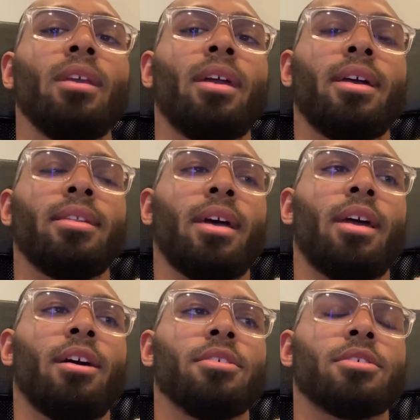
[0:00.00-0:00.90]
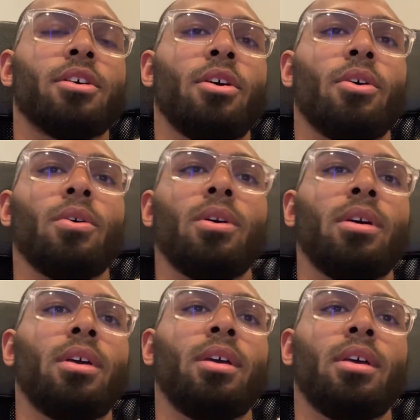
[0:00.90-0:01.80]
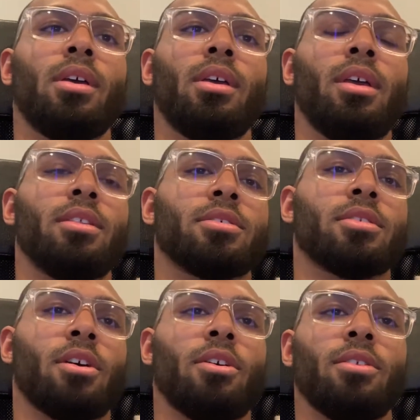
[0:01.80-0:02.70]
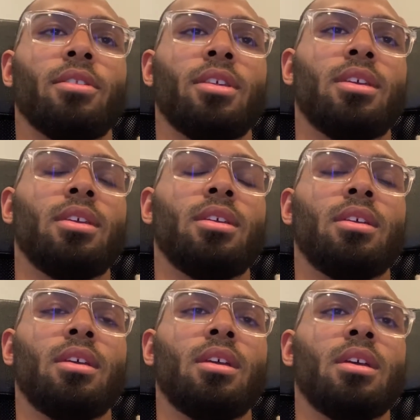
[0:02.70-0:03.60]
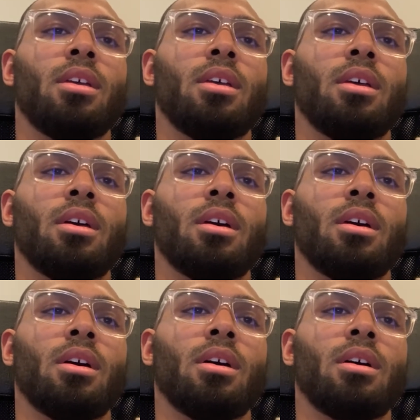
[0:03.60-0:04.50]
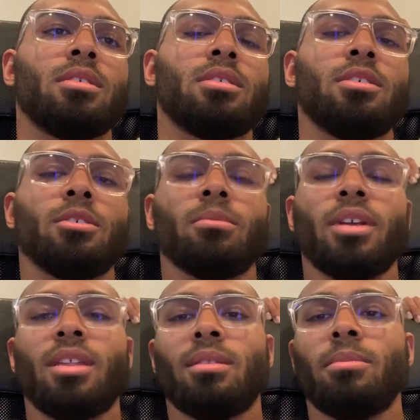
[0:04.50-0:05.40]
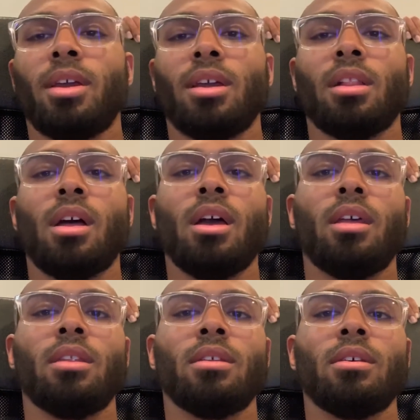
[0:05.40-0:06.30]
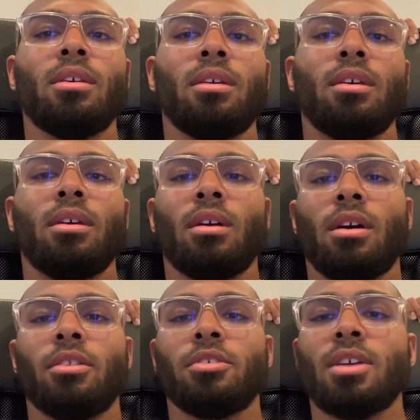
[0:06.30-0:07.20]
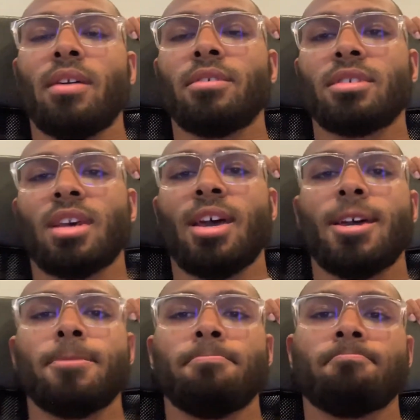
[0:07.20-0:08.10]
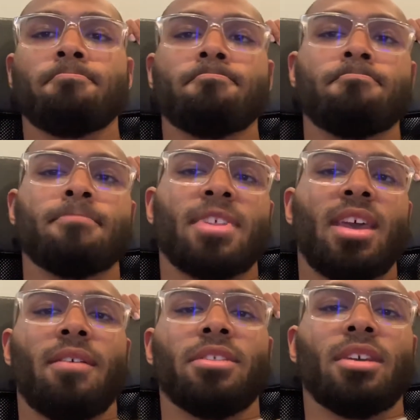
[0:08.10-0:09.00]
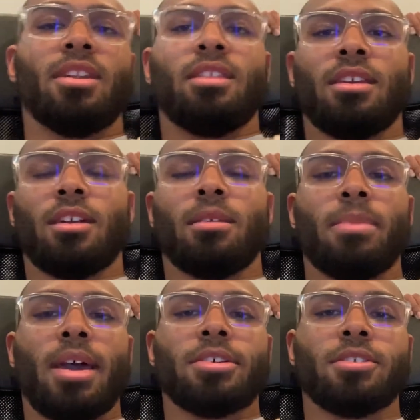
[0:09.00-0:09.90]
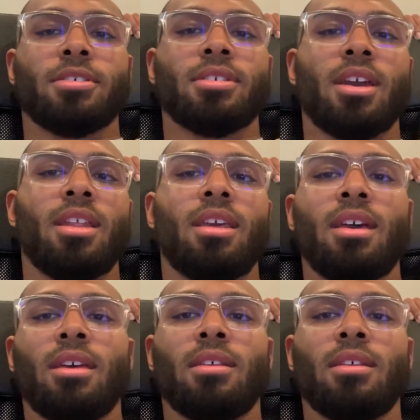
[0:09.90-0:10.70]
And I also installed the steel braided brake line on the driver's side. Haven't done anything on the passenger side yet.